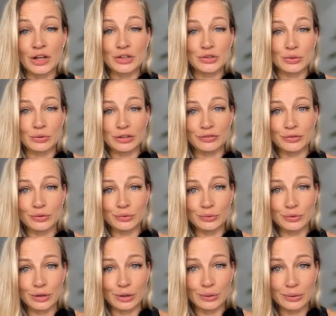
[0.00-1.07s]
So if
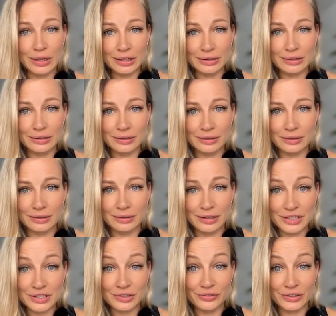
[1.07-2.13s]
you look at the
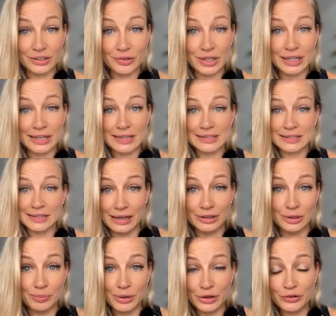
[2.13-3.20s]
list of ingredients at
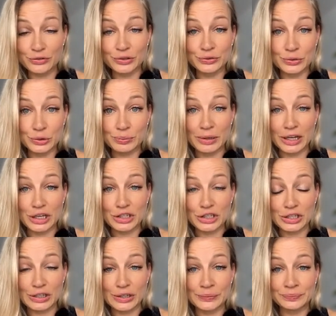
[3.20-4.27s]
the back of the food
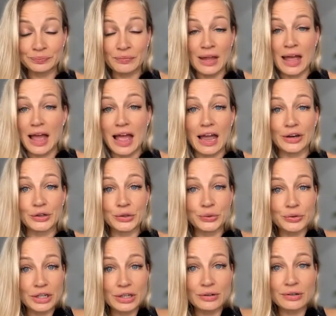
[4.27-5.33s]
packaging and you
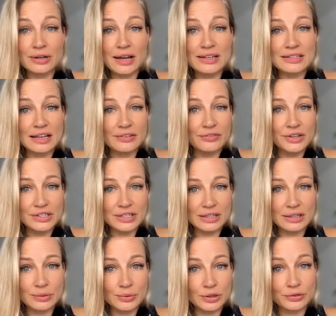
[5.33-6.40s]
recognize every
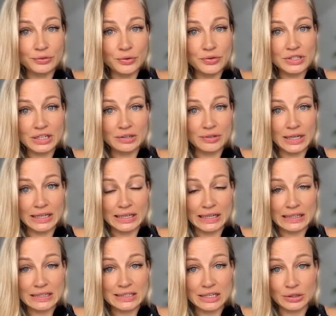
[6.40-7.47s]
single one of those
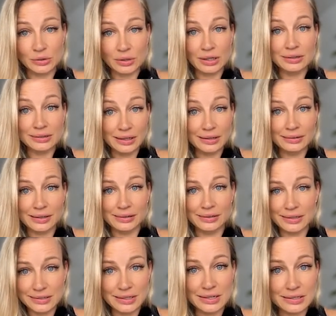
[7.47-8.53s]
ingredients and you can tell that
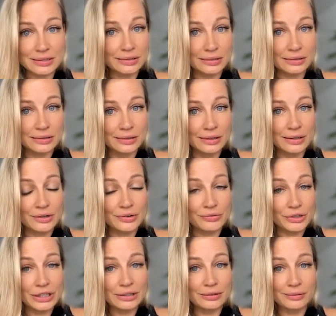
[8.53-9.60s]
this is a
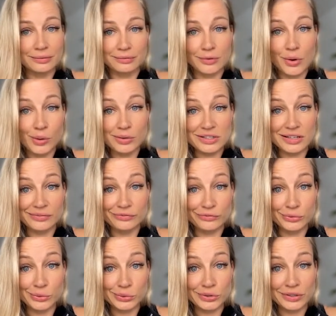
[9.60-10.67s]
real wholesome
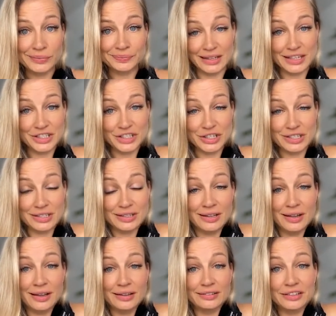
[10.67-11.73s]
food, that it's just
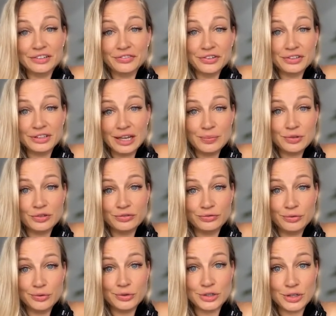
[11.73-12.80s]
different types of
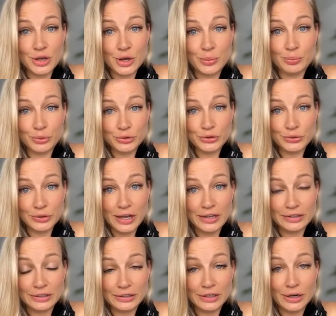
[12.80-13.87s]
foods put
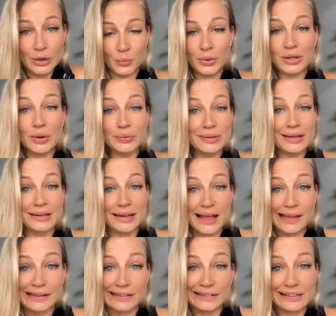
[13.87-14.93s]
together without any
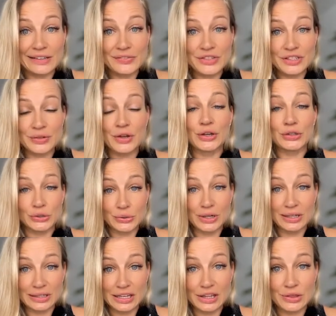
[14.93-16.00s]
additives, you
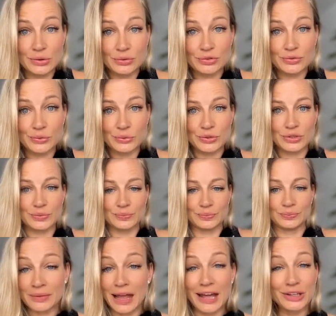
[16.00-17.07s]
can eat those foods.
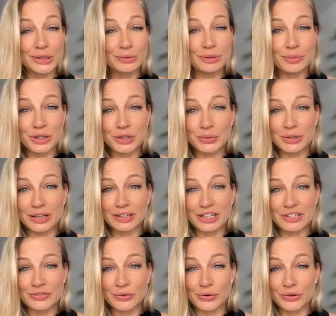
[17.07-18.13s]
And you will be doing
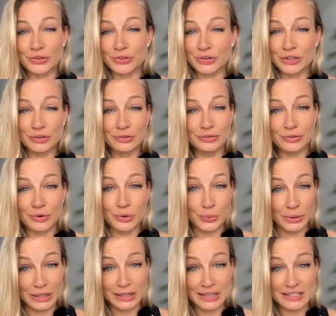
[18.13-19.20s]
this for 3 to 4
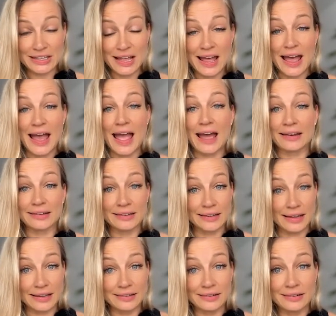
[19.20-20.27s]
weeks, and
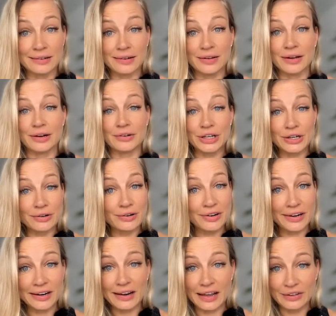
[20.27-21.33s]
again
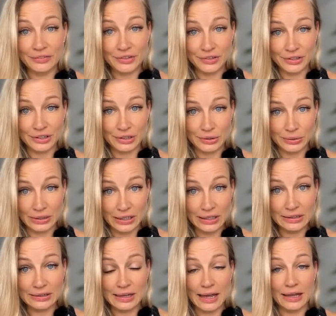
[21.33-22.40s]
recording everything you
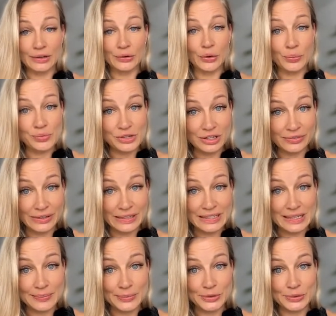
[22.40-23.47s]
eat and observing
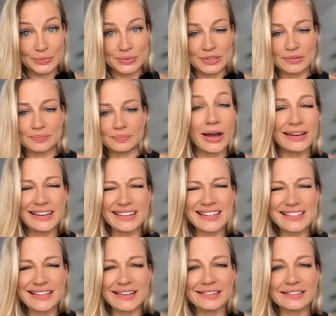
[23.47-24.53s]
symptoms. And in
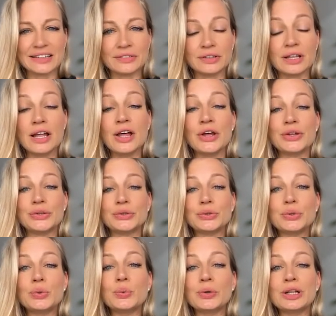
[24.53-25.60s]
this diet level,
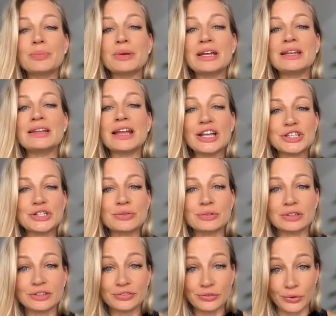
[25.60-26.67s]
you will be
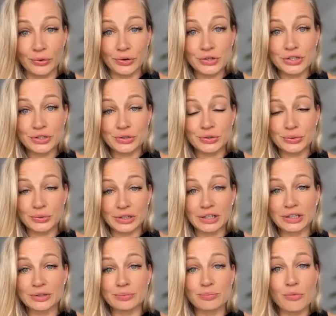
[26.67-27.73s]
naturally forced to
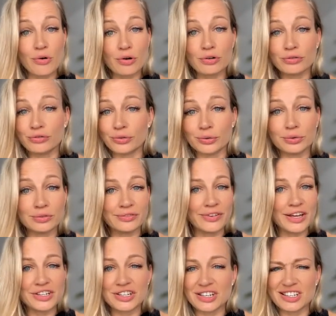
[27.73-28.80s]
eat more fruit,
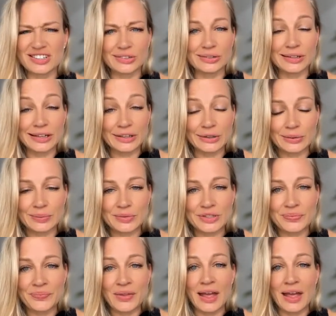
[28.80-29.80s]
veggies or legumes.